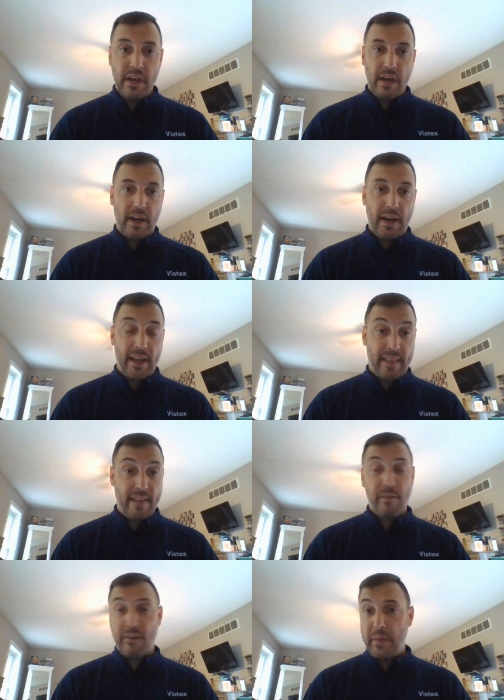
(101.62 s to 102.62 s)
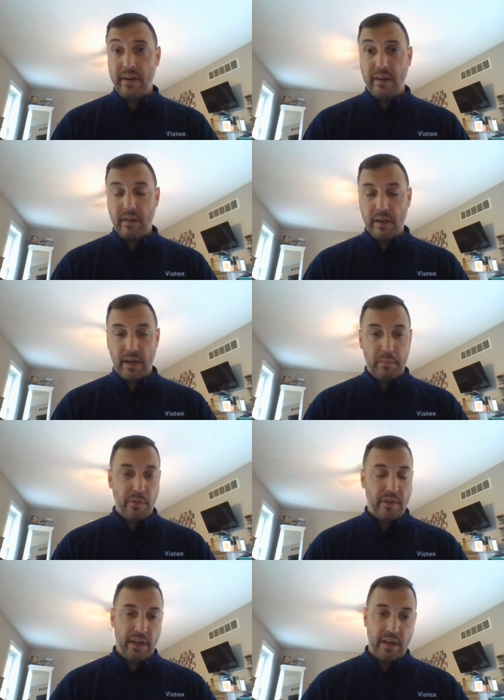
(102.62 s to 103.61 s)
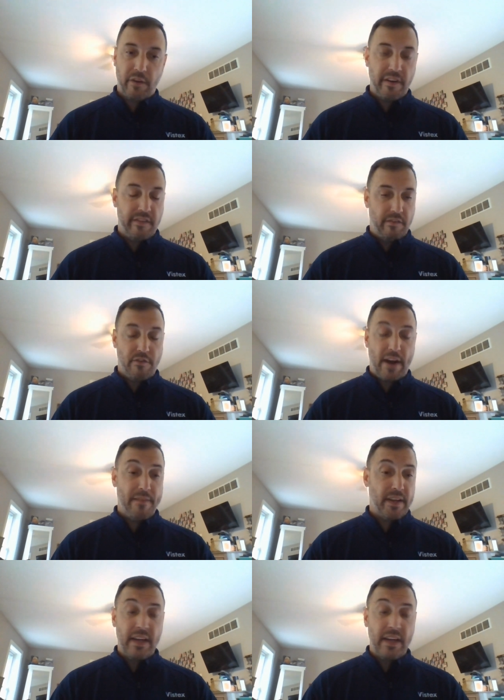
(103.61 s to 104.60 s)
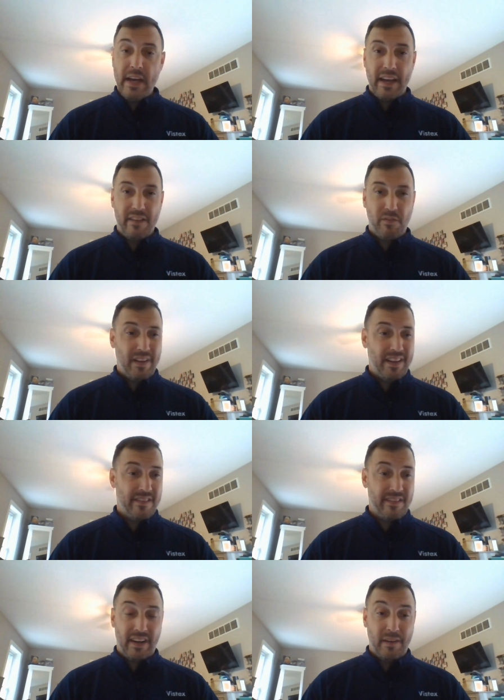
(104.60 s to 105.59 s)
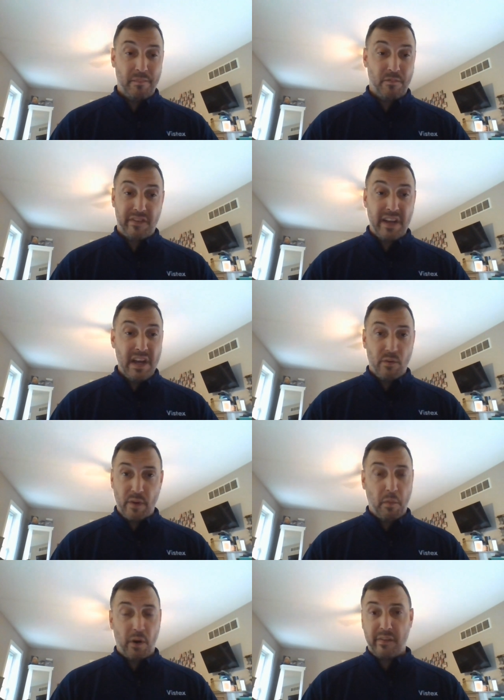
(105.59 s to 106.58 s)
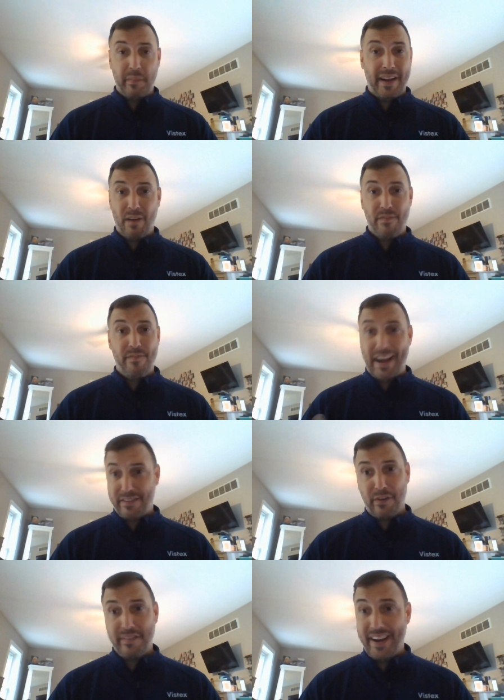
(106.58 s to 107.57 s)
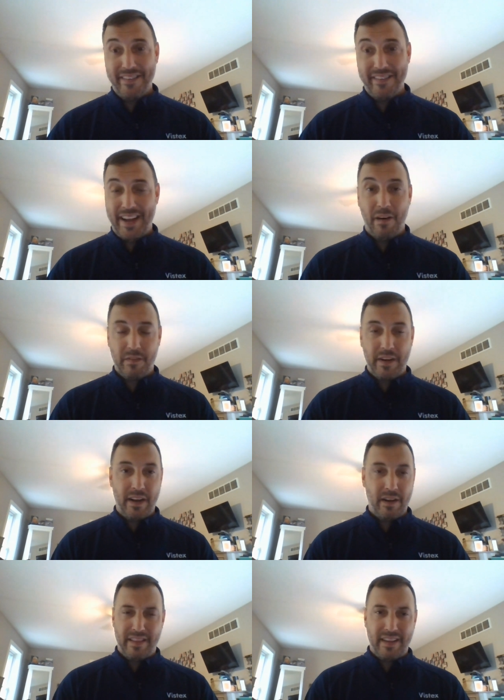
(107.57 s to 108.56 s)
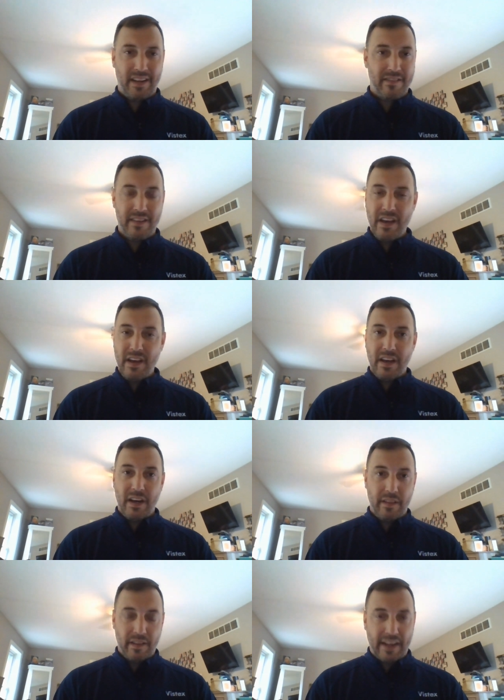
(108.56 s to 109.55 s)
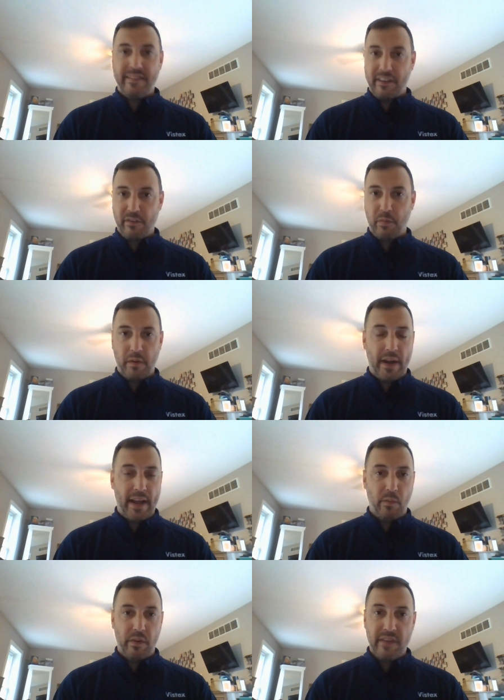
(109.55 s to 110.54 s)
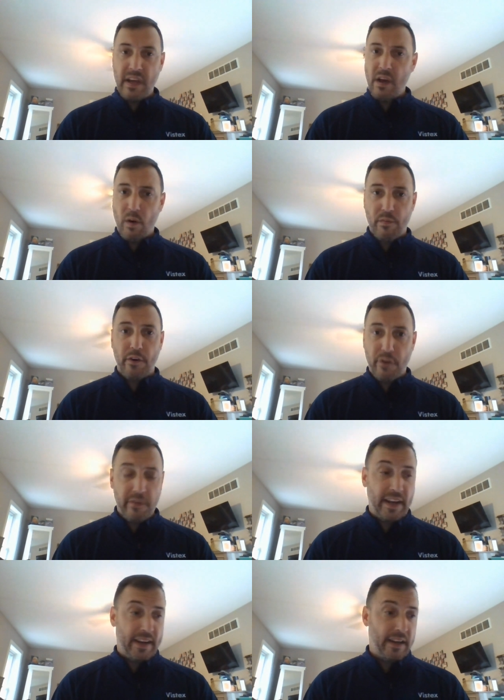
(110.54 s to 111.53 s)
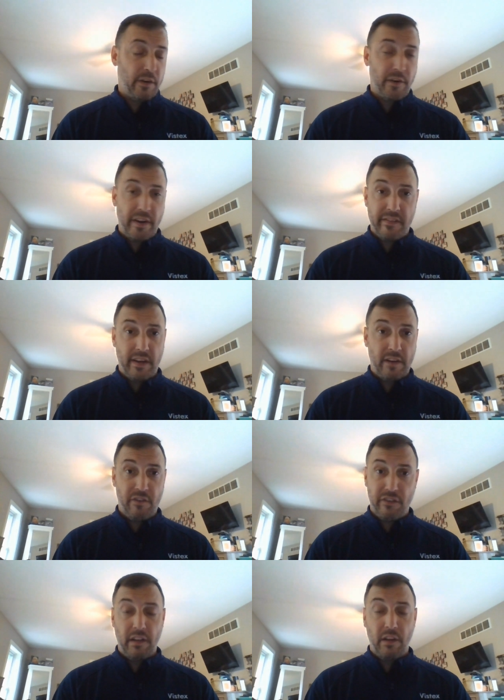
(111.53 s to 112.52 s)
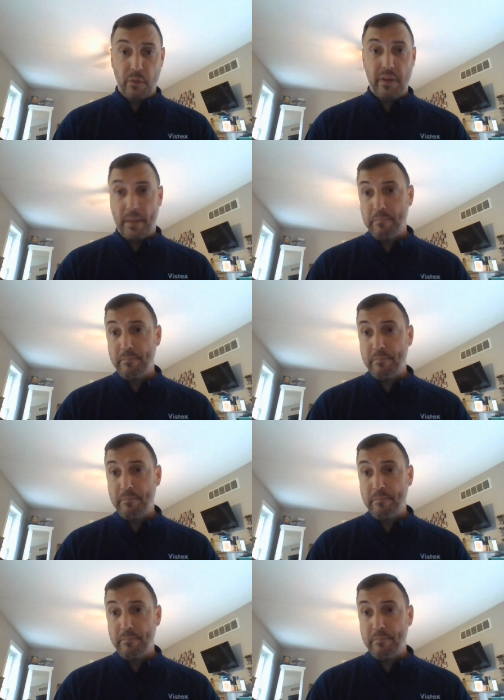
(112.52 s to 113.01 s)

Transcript: Uh, and they've responded, uh, both an increase in traffic as well as um, just remarks about how fast our site is now, right? Uh, I think it's uh, the last test we ran was over a two second increase just in load time.